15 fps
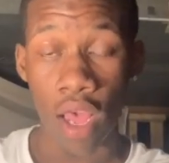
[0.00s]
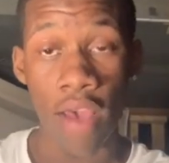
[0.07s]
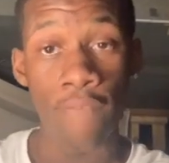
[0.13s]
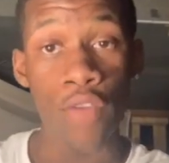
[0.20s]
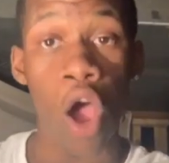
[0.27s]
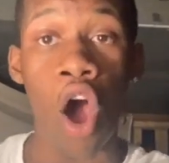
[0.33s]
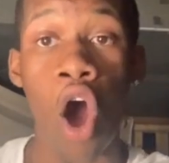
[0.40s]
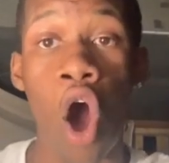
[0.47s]
If
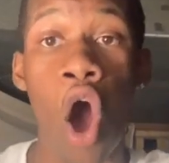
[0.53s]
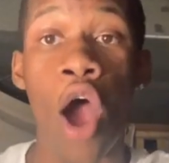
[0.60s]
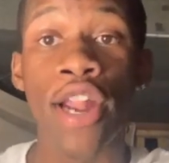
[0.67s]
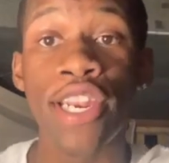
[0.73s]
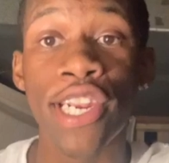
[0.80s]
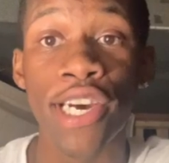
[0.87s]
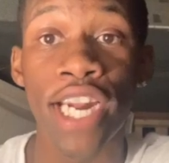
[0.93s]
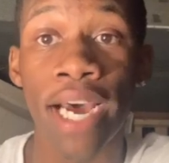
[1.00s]
y'all are
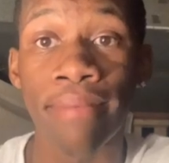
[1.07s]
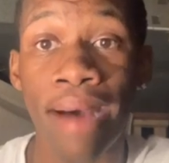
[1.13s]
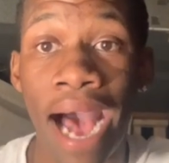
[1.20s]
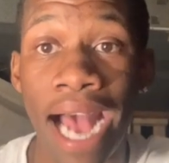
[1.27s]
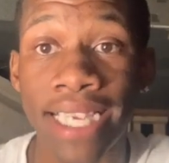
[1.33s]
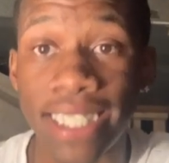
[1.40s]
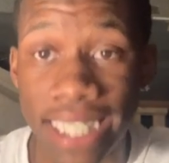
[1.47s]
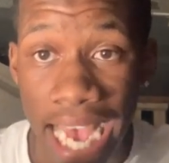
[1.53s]
new to
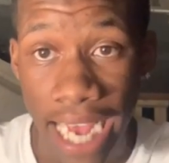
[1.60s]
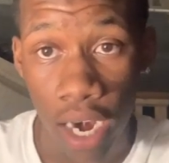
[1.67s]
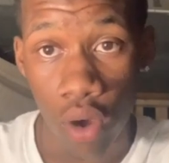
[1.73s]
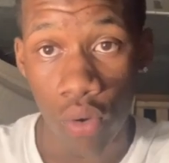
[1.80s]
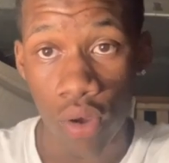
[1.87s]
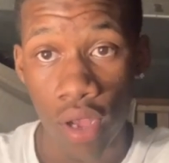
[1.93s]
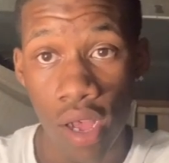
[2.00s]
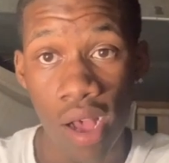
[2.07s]
my
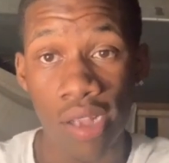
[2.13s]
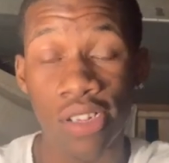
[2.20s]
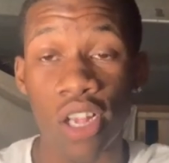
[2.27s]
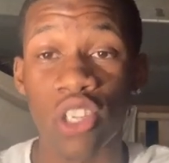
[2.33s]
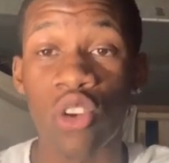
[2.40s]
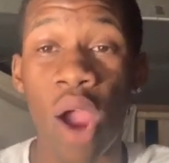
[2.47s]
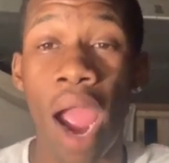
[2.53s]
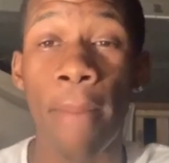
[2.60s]
channel,
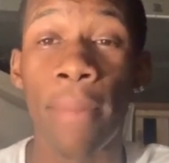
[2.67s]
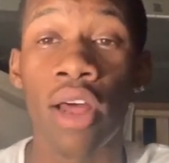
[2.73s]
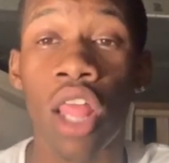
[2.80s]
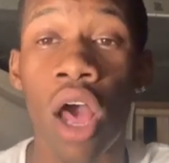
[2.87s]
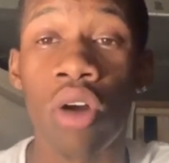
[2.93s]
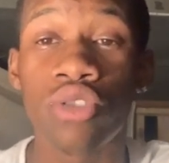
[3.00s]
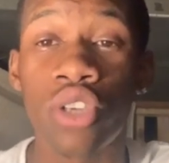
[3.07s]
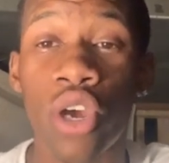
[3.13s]
subscribe
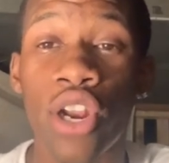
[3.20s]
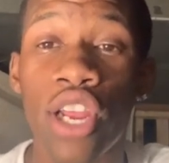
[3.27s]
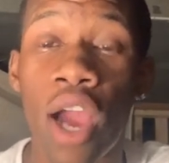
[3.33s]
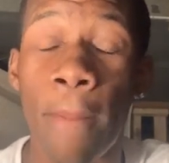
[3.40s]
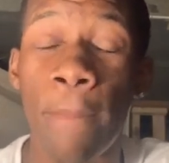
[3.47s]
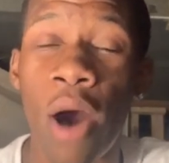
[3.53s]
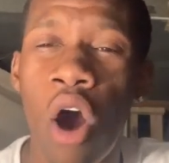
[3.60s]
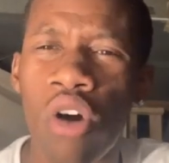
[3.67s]
below, turn on your
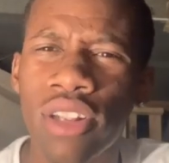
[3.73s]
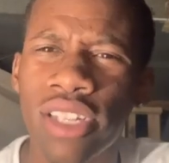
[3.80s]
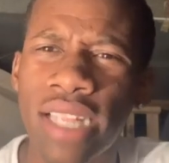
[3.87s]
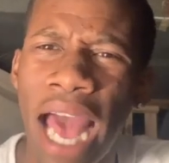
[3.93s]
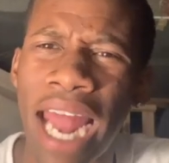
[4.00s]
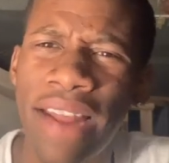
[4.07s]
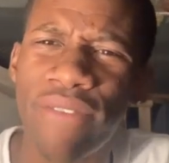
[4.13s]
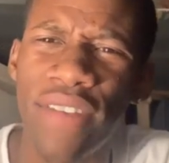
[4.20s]
post
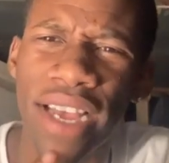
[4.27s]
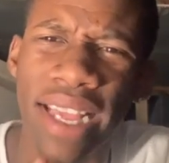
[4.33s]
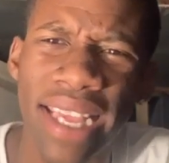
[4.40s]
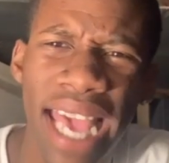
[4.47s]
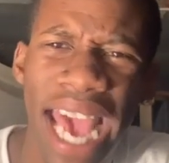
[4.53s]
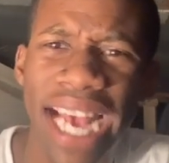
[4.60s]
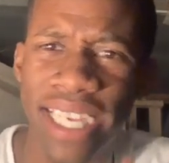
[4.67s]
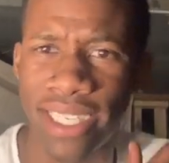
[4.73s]

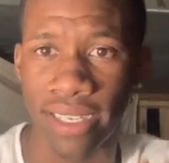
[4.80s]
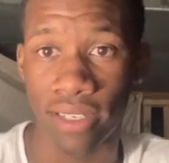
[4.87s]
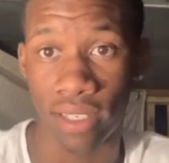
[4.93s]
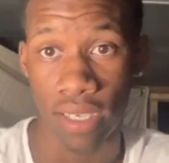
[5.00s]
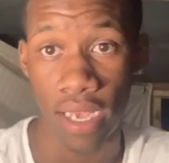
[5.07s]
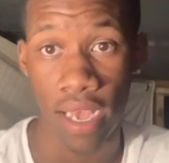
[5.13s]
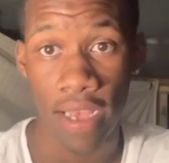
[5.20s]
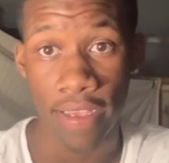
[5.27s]
notifications.
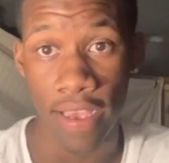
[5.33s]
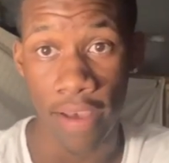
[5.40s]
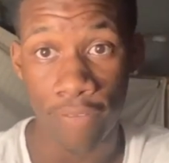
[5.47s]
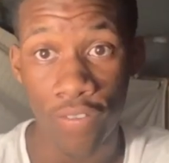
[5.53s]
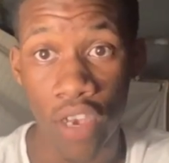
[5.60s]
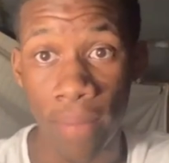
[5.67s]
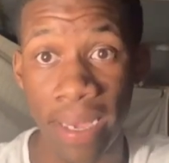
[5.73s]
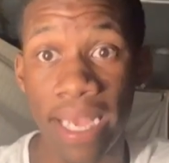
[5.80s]
You
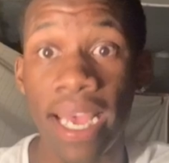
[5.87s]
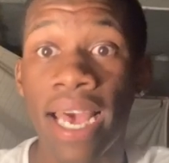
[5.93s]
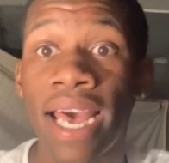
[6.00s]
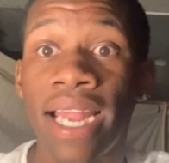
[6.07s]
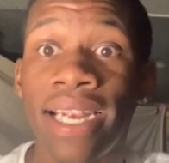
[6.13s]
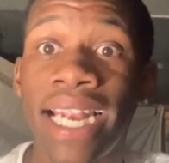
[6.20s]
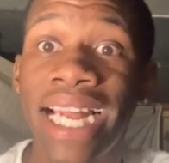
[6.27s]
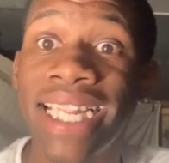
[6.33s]
feel me?
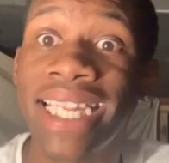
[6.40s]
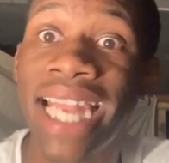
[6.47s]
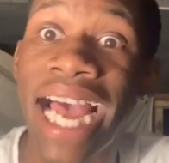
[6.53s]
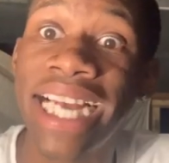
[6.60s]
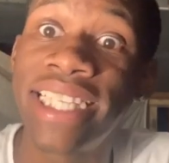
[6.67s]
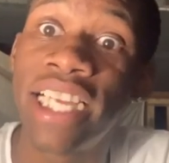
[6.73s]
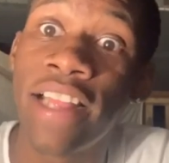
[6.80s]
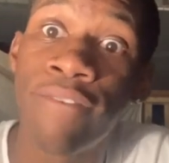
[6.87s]
Let's
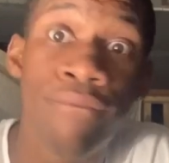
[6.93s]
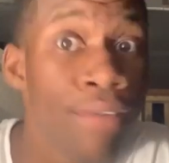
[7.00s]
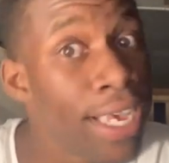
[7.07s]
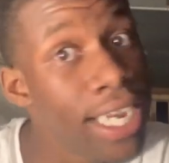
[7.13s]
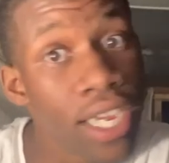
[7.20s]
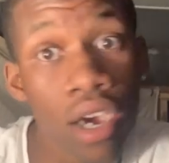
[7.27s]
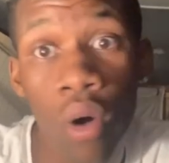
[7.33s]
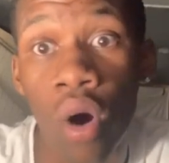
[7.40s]
like this
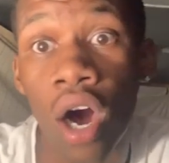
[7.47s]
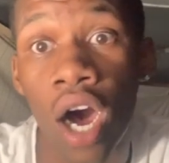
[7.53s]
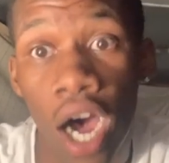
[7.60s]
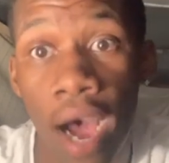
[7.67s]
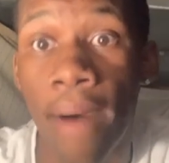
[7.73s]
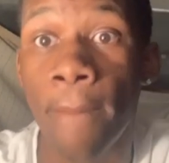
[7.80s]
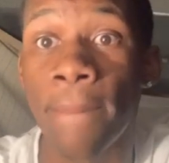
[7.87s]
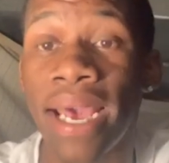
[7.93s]
video
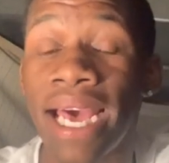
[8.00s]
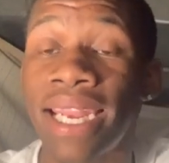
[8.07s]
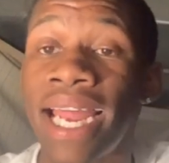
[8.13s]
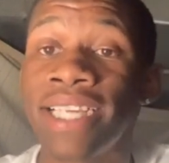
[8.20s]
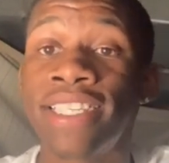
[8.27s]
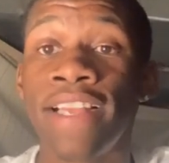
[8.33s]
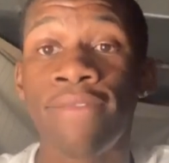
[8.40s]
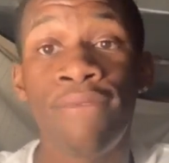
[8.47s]
up, man.
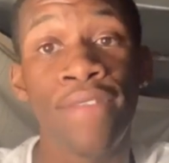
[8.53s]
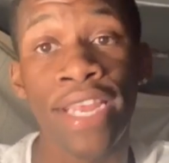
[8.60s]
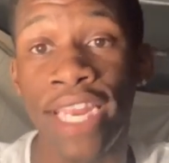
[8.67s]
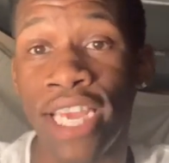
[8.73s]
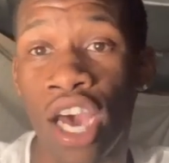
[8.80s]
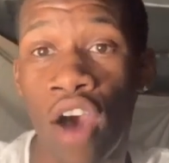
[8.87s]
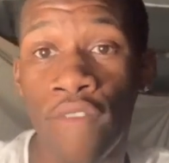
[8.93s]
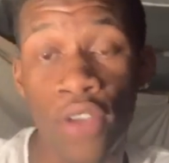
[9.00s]
Like this
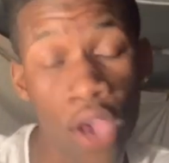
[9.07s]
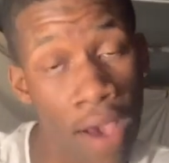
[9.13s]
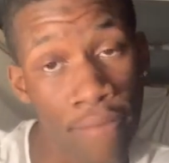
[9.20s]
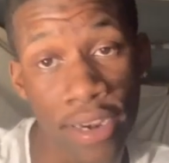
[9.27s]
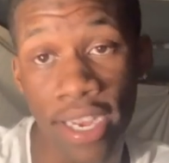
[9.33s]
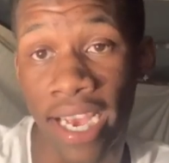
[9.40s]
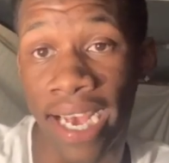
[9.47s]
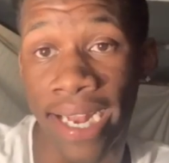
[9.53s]
video. If you're
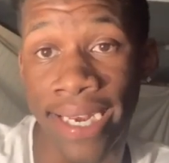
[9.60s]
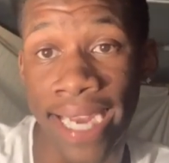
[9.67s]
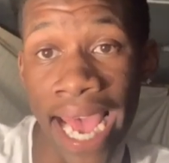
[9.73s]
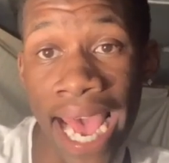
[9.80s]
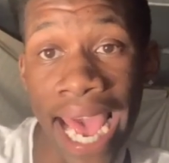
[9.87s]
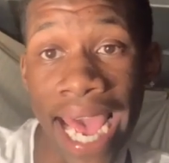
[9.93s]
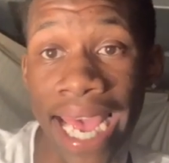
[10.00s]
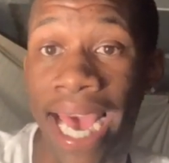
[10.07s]
having a good
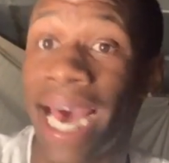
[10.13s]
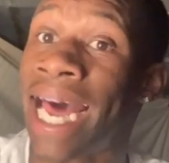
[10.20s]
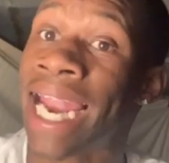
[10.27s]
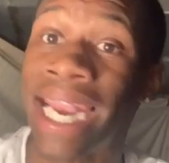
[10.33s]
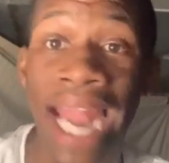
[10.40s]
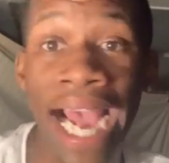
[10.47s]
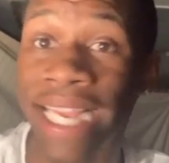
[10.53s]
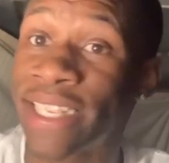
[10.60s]
day,
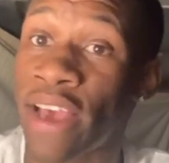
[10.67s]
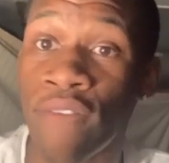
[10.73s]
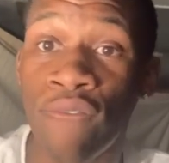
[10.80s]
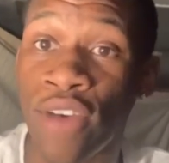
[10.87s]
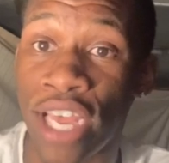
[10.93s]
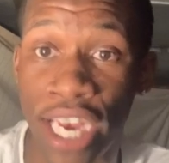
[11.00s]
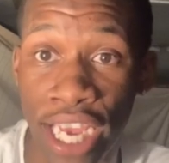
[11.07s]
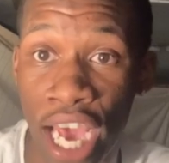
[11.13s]
like the
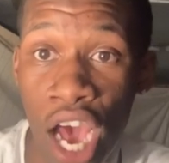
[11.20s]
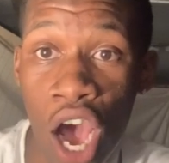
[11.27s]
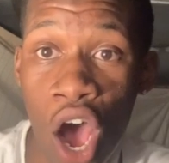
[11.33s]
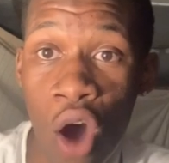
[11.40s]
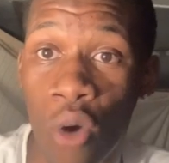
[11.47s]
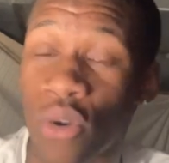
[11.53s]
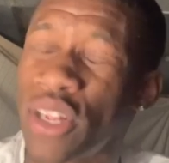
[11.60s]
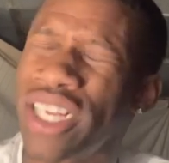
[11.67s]

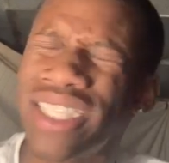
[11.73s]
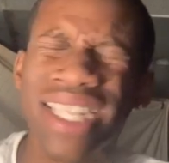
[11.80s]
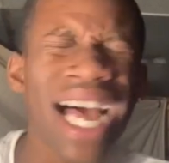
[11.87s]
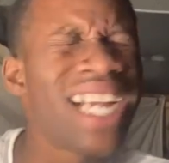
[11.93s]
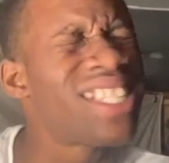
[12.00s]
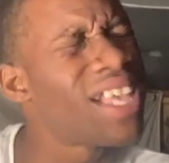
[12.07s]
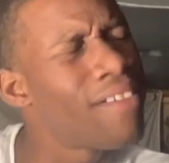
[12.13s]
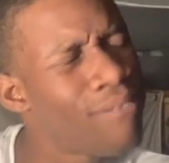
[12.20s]
video. Just
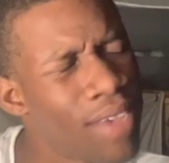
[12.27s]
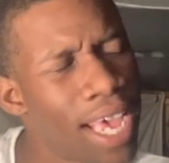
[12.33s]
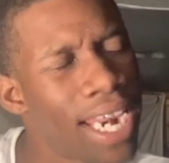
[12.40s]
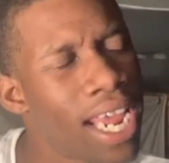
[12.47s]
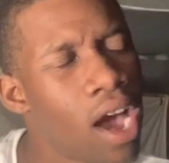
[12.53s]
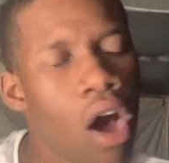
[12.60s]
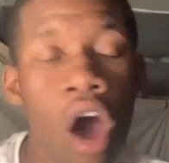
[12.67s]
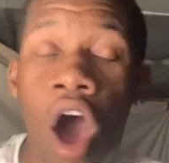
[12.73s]
like the
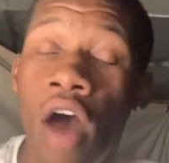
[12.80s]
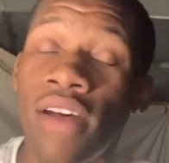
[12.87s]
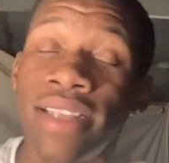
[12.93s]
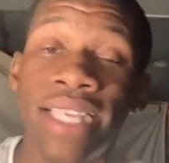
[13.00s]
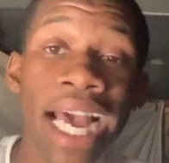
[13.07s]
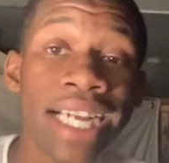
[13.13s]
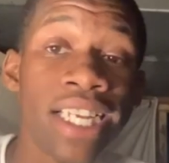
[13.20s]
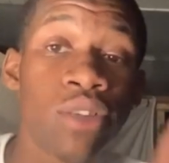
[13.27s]
video. All it
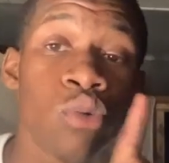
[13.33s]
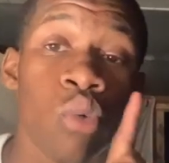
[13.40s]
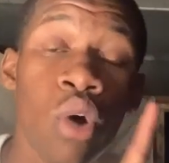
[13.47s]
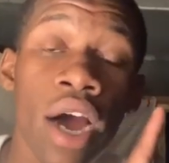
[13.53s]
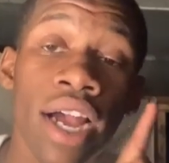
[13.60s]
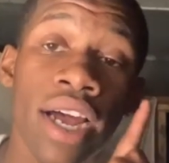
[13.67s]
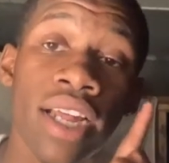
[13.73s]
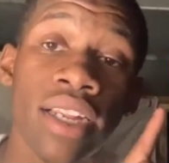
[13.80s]
takes is
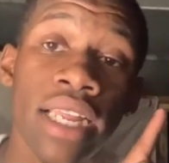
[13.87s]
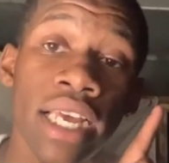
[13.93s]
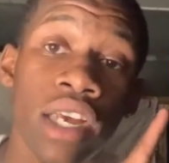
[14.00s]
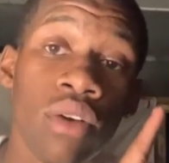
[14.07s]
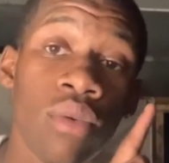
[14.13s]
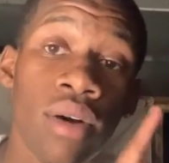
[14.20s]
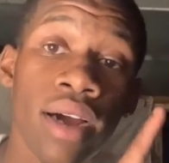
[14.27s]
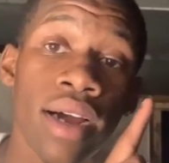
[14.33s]
one click,
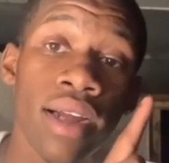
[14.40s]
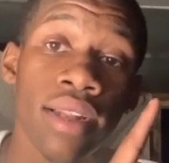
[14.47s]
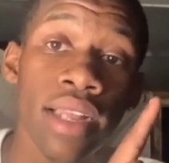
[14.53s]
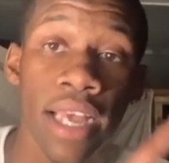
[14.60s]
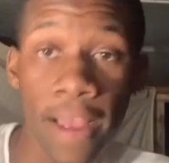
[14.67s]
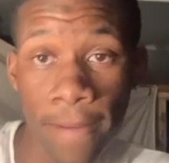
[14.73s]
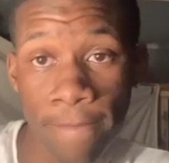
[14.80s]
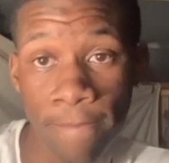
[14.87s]
one
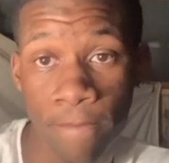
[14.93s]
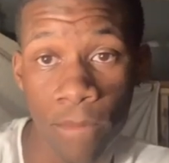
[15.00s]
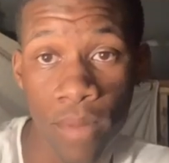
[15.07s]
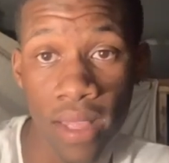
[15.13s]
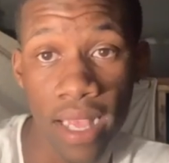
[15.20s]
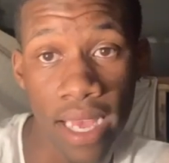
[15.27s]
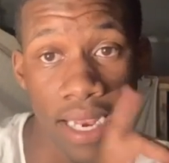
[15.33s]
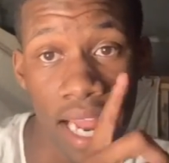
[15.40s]
click.
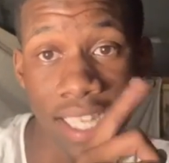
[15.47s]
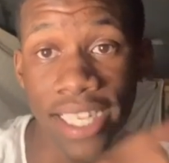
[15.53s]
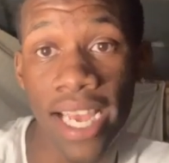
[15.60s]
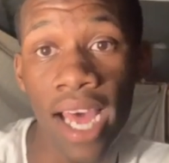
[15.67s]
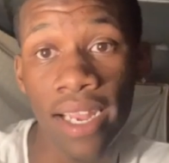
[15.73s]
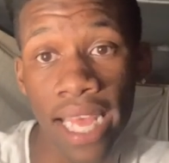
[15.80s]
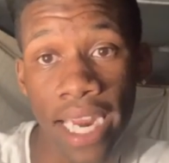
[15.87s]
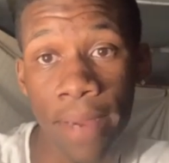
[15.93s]
And I'll see
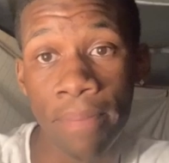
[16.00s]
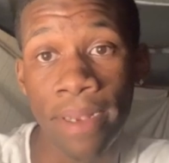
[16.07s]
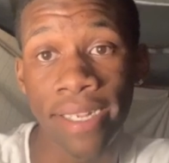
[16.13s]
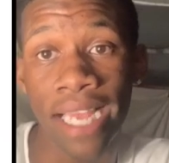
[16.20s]
y'all later. Peace